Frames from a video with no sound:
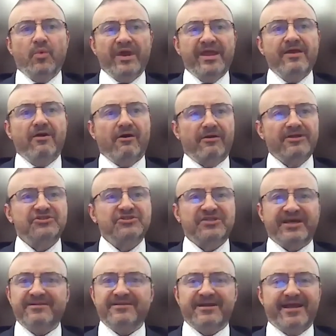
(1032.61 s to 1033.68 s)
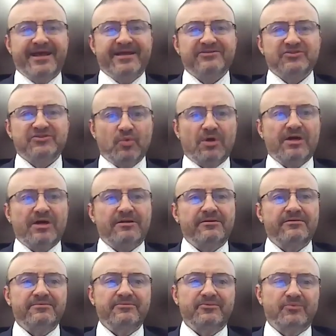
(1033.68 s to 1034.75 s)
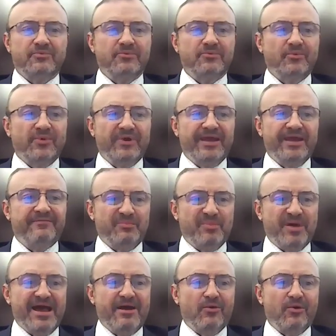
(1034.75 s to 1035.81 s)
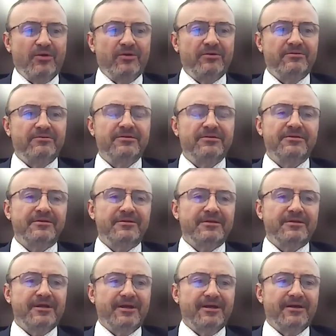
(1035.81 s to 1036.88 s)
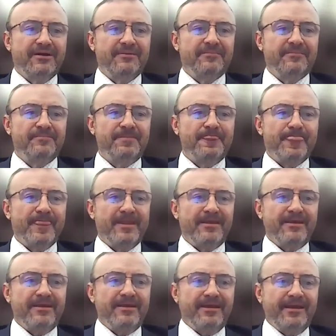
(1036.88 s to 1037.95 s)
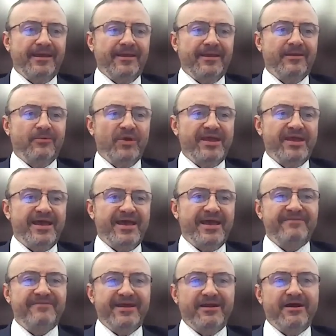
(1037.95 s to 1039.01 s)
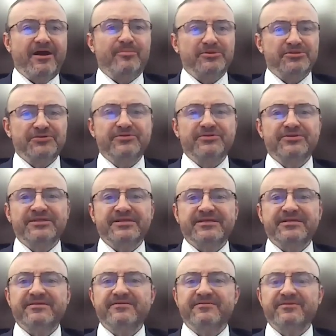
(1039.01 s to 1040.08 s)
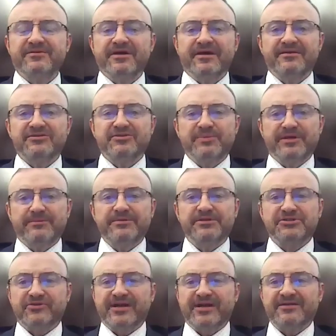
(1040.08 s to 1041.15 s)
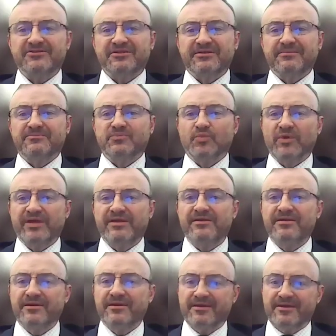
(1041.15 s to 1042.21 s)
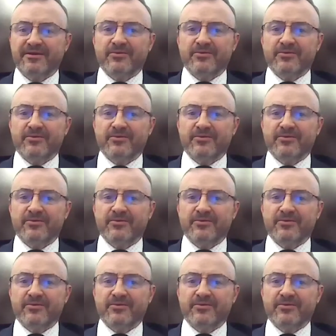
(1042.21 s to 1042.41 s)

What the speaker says: we are a state that has the water, we had the power, and we had that opportunity to be able to attract some. We